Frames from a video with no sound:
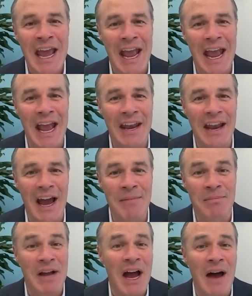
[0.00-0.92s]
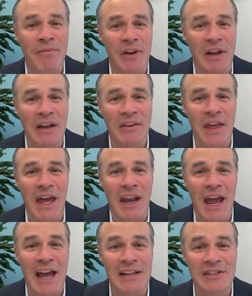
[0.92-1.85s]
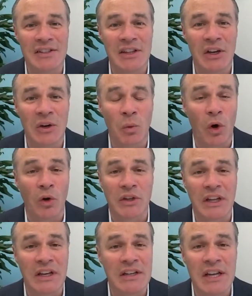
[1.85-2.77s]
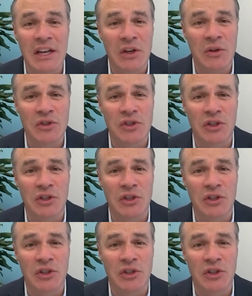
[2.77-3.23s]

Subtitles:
And I'm confident that as the world continues to